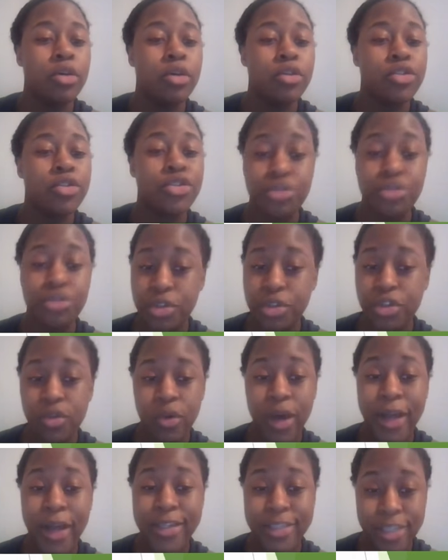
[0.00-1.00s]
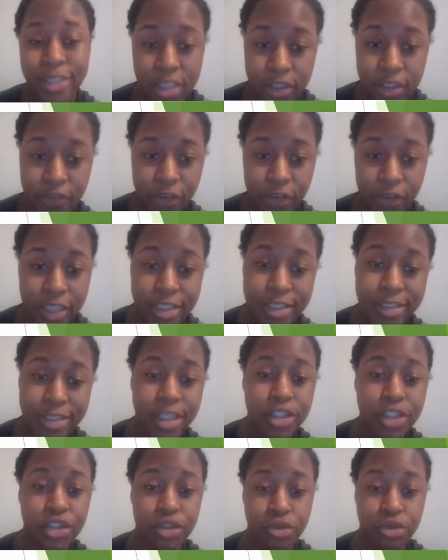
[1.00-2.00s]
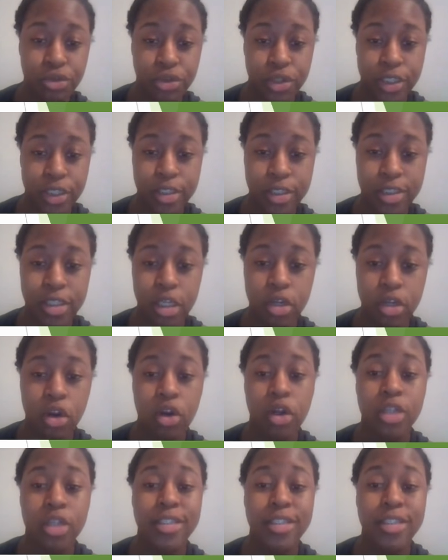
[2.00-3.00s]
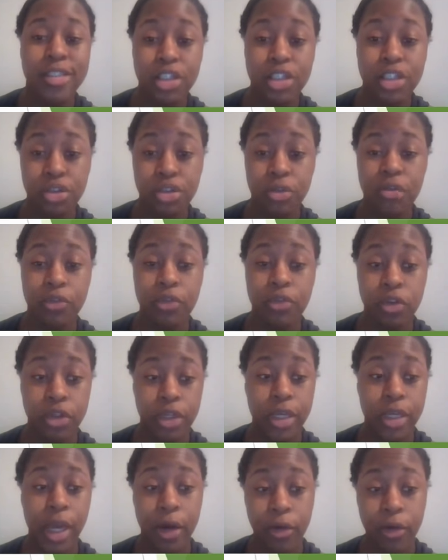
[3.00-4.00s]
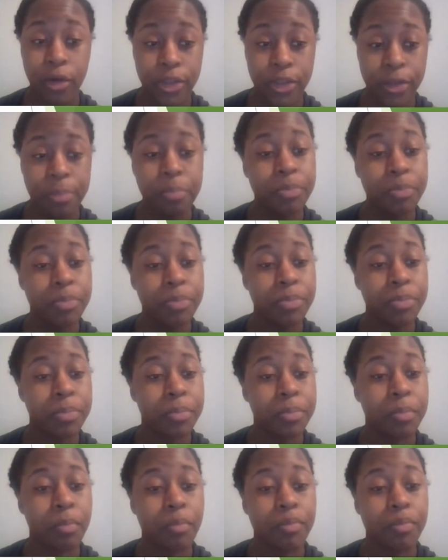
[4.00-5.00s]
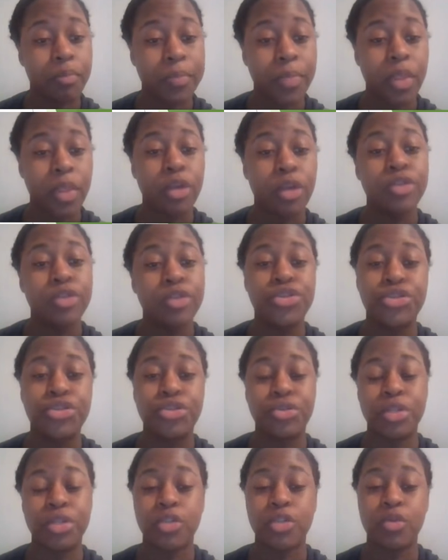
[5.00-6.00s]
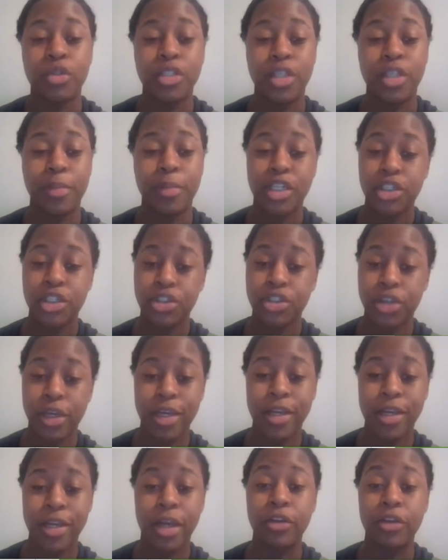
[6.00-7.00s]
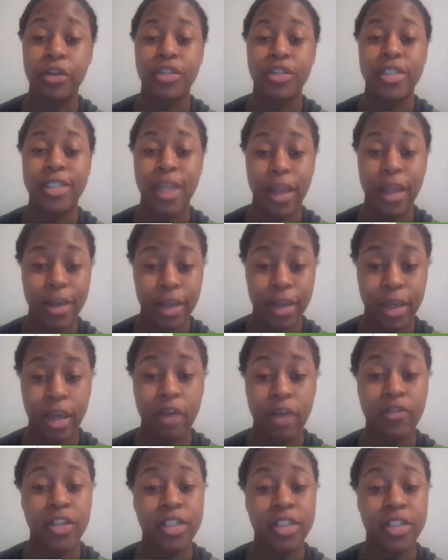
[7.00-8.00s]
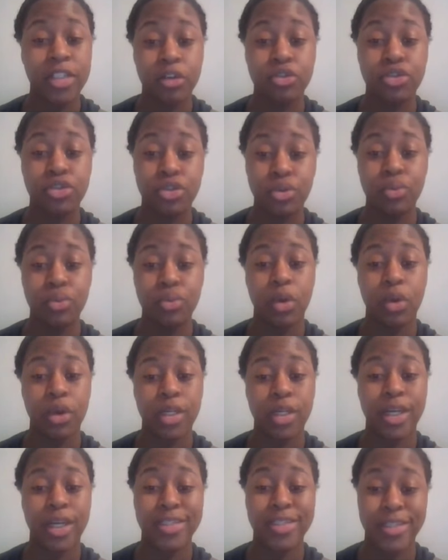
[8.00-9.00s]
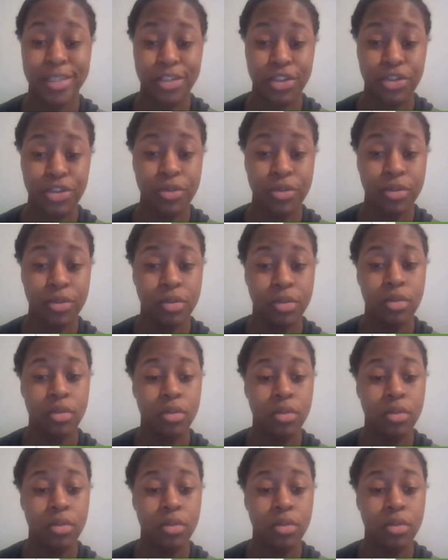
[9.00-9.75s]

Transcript: Students will identify 6 nutrients that are essential for good health. Students will demonstrate an understanding of the Tier 2 word essential.